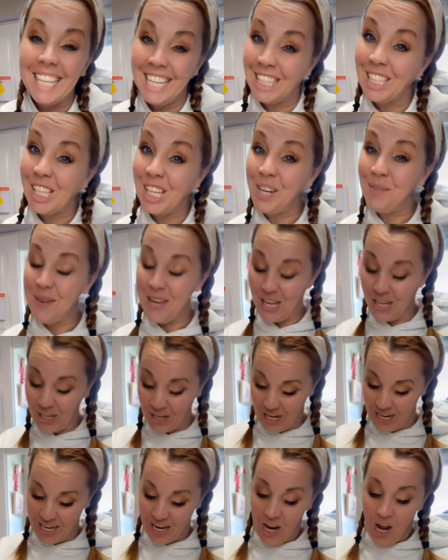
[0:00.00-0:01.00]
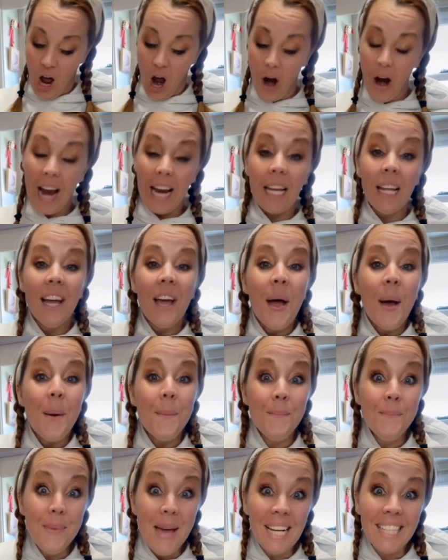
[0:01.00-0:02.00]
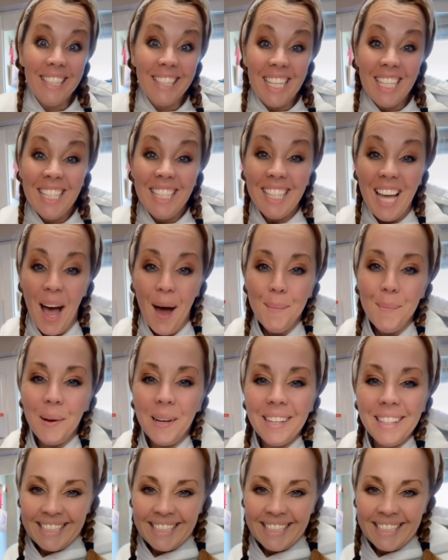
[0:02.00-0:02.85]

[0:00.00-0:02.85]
It's gonna be good. All right, mix this up.